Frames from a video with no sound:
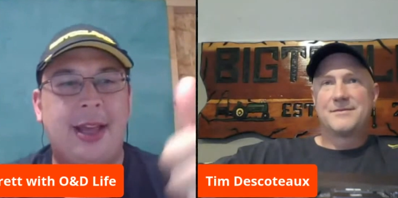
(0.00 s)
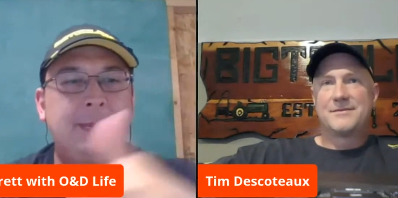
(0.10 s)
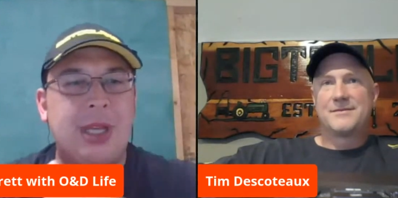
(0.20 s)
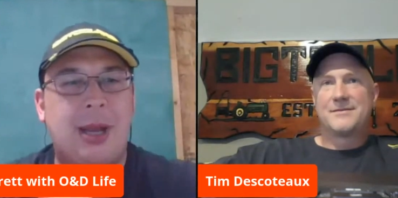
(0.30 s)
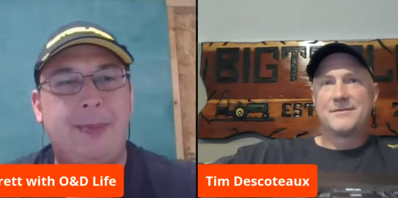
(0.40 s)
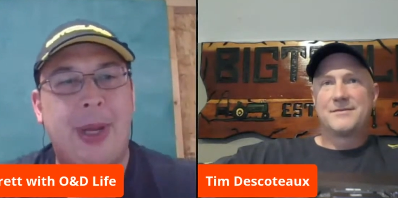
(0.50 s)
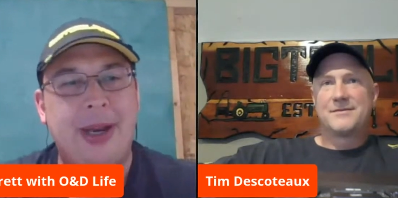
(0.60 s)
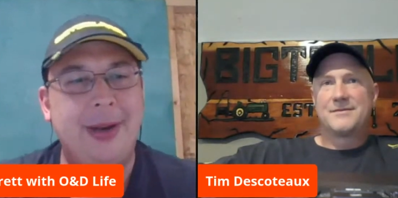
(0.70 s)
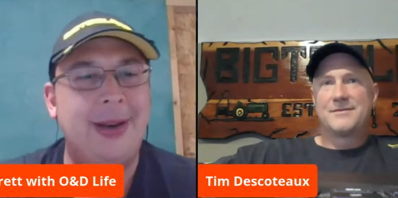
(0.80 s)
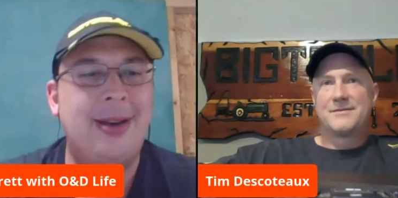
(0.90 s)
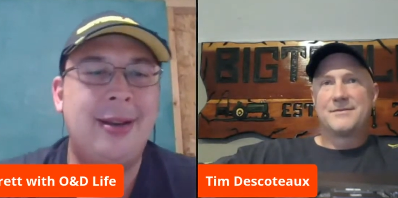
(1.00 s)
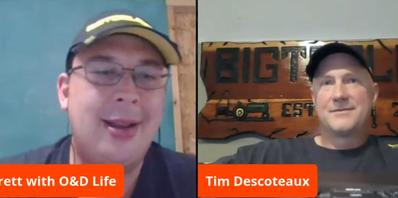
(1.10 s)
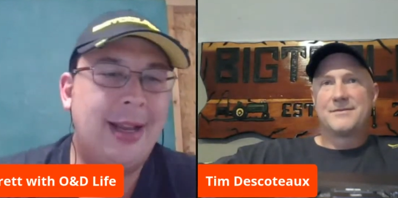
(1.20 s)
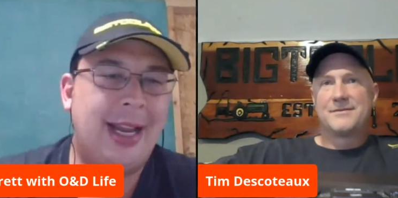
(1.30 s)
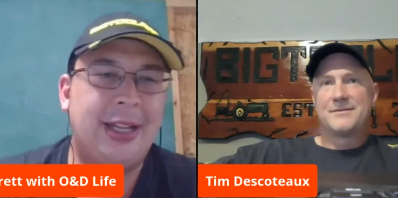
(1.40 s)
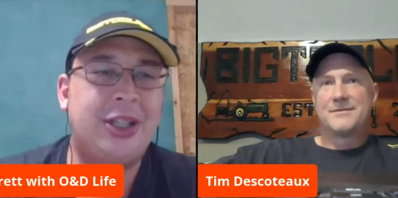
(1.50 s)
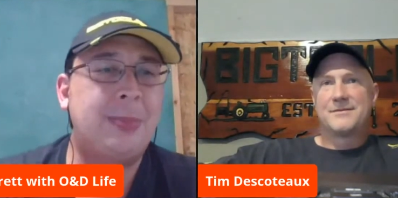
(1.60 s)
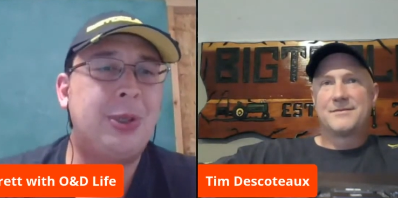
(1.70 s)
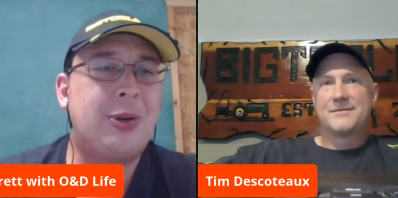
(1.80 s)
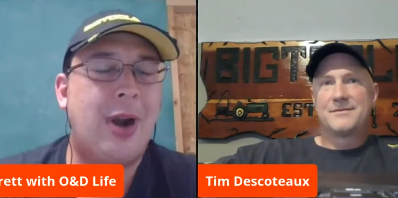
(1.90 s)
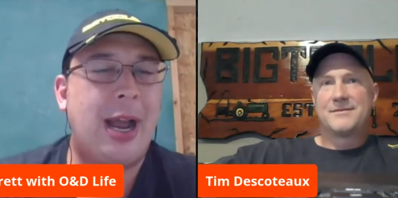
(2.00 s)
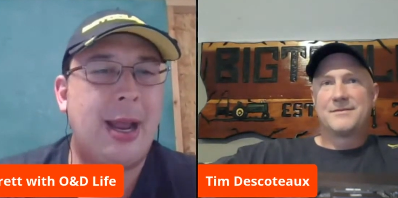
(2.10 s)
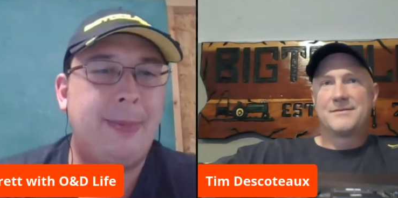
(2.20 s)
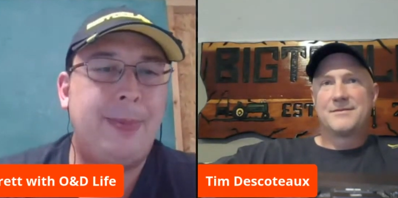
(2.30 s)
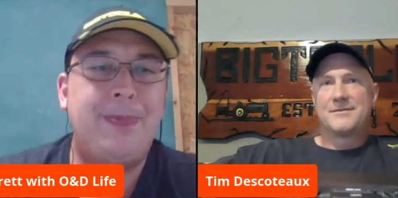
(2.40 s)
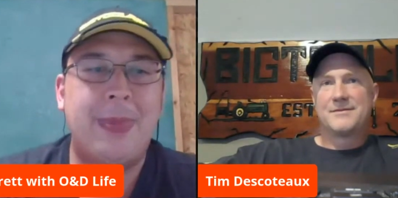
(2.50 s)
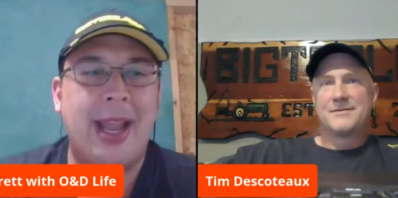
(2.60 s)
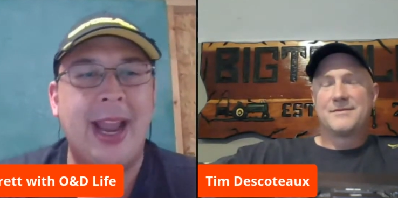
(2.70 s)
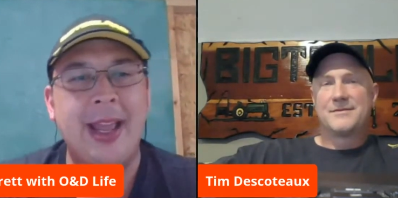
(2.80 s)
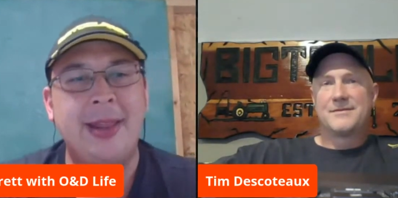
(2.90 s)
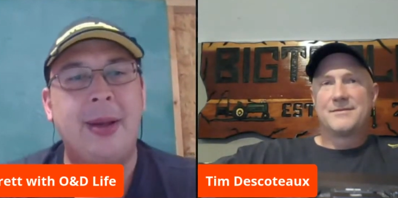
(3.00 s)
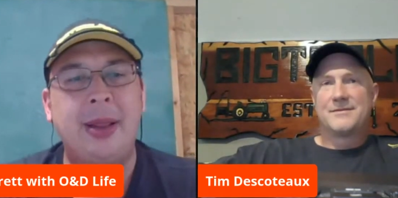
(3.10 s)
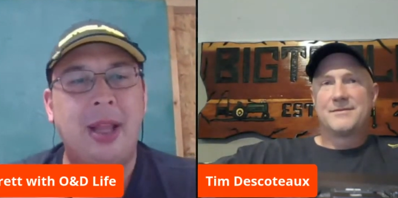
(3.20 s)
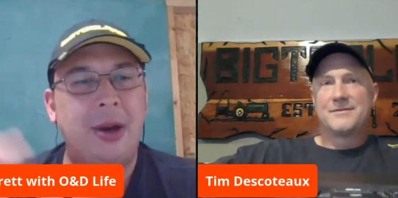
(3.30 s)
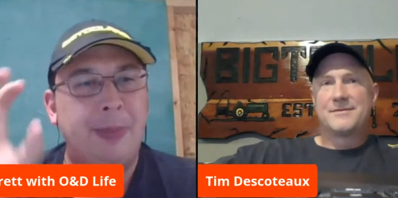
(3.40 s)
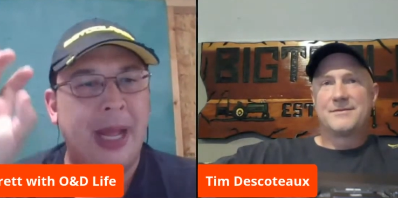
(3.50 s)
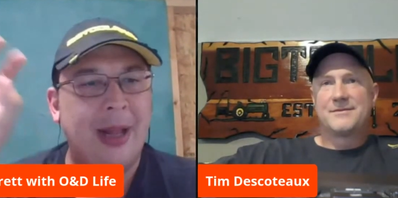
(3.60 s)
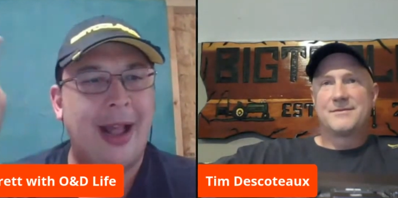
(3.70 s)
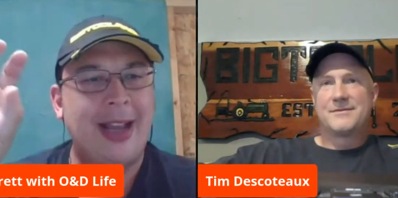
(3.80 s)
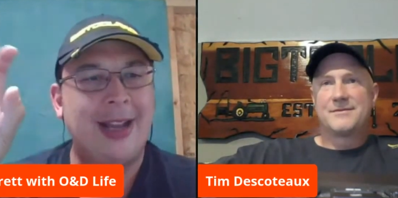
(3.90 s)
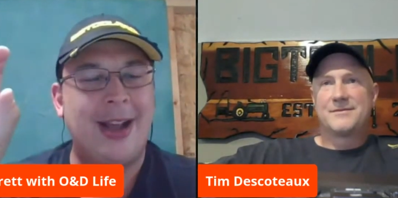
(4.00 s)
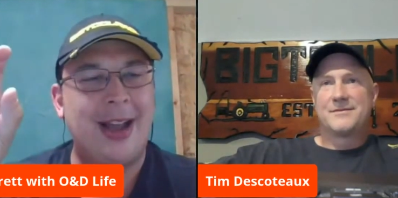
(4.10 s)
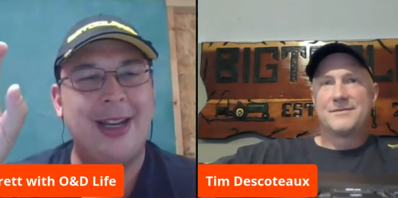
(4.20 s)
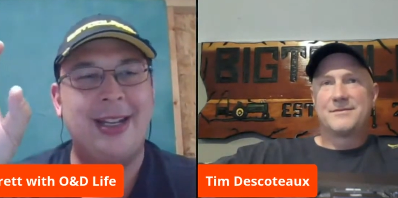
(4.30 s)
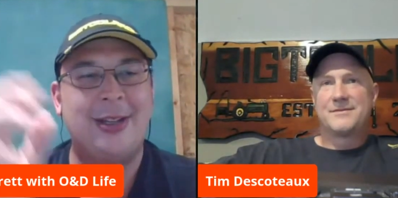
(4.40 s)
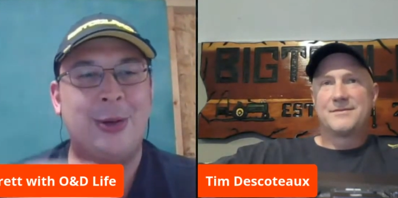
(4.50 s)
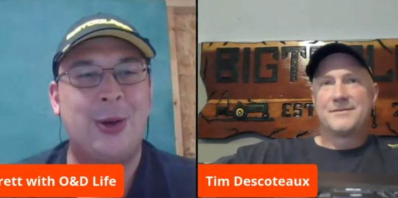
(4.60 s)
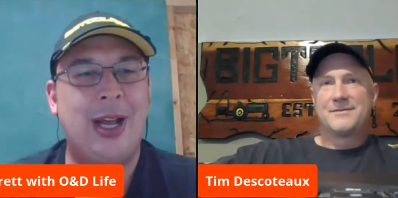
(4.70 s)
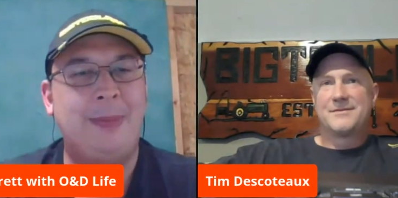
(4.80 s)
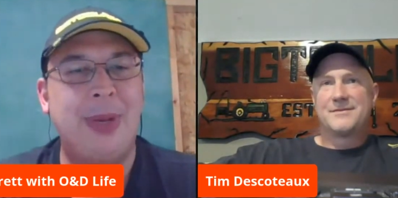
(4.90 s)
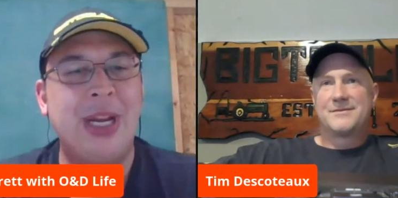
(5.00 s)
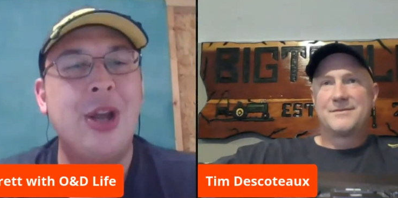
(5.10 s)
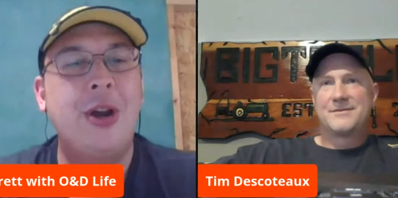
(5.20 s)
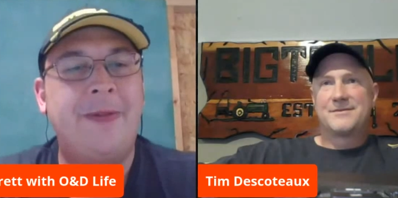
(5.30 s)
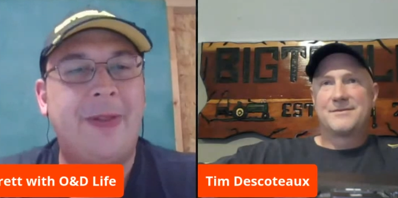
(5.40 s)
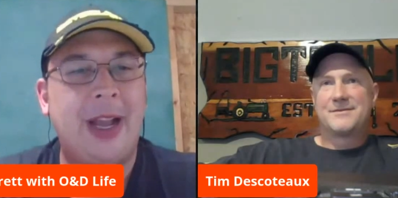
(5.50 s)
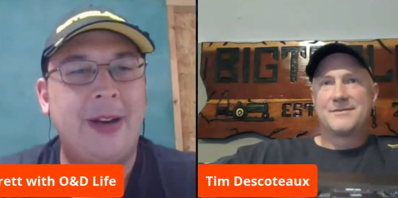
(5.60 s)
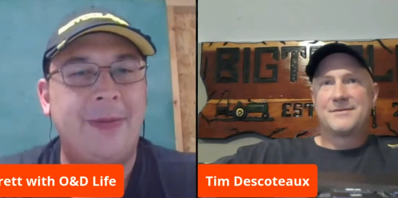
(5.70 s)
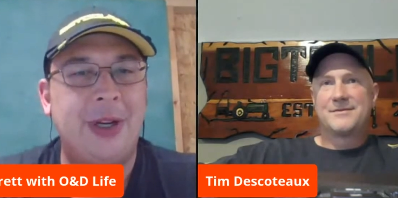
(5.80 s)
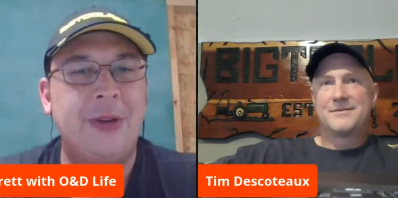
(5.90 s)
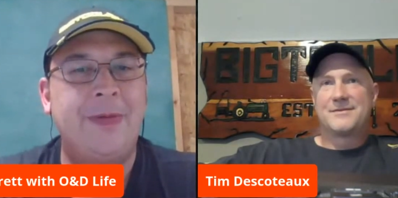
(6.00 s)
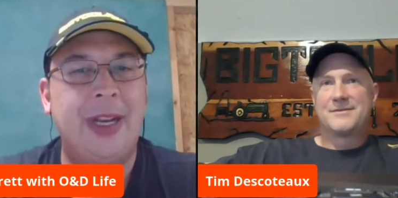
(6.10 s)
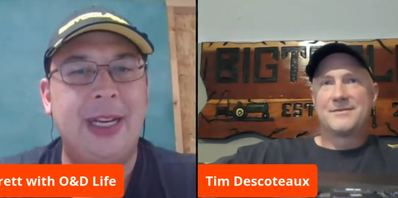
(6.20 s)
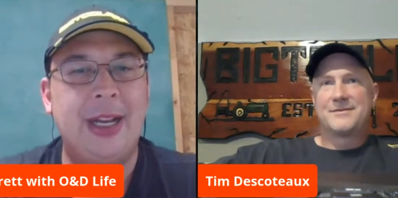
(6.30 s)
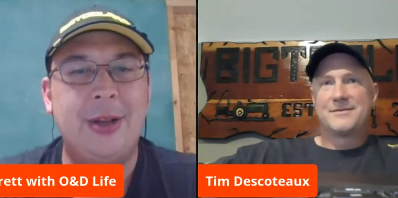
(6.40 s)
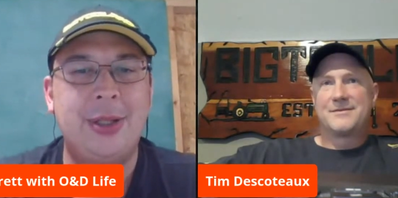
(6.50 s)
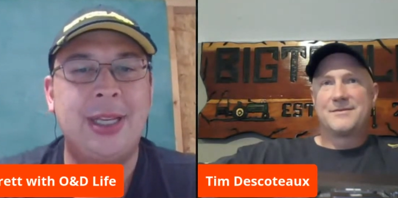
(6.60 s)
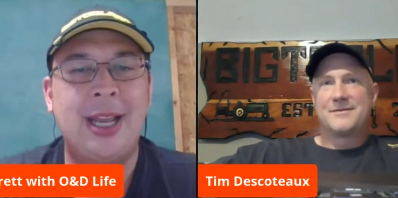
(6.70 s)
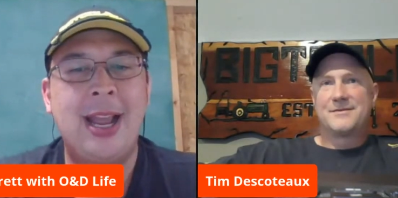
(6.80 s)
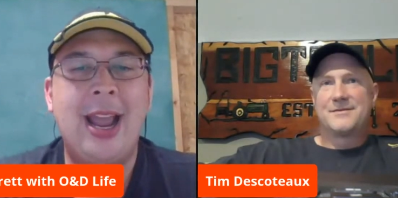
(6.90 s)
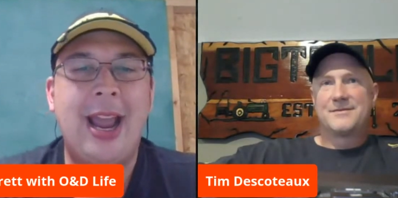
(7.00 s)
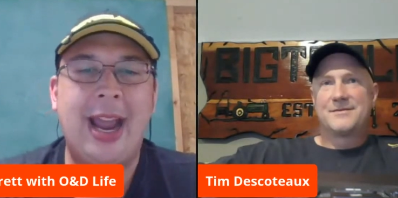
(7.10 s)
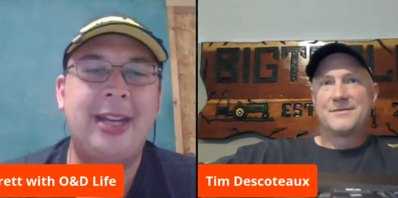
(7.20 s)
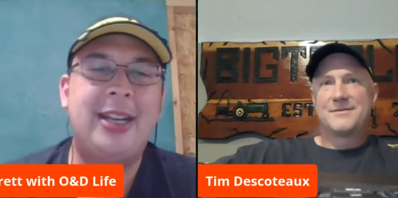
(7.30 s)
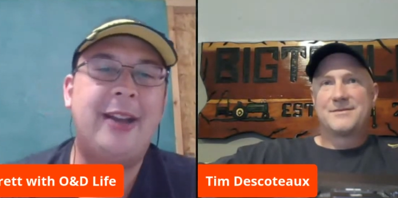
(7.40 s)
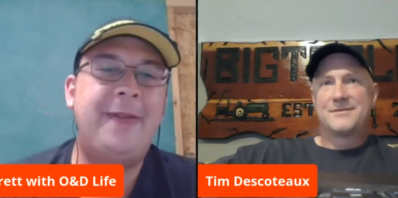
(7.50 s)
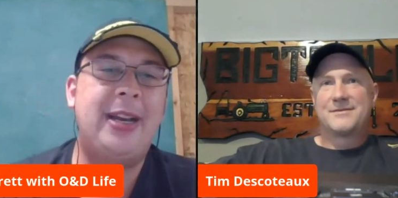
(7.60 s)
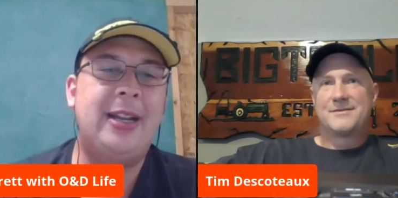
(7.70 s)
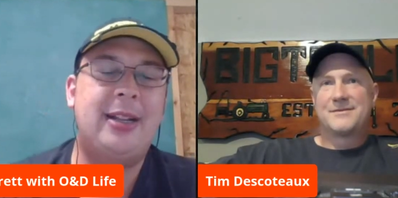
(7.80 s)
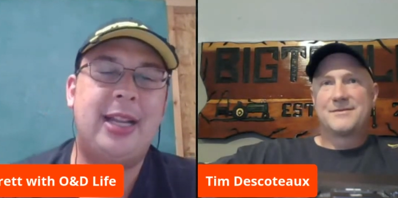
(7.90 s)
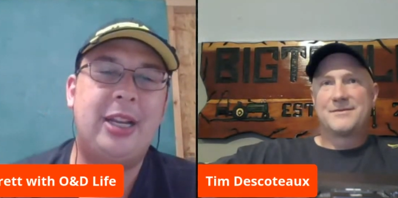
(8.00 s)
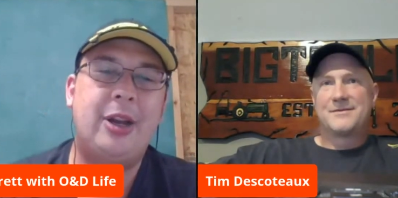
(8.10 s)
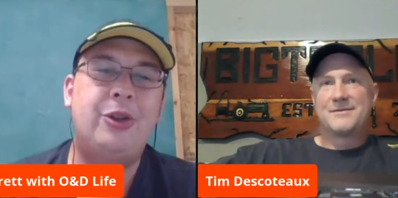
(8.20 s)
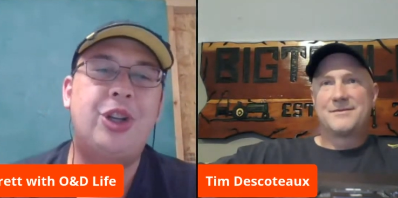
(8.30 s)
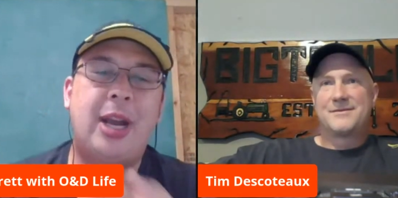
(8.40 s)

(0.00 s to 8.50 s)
Speaker 1: the thumbs up button hit subscribe and the little bell icon to uh, be notified of new videos. And definitely go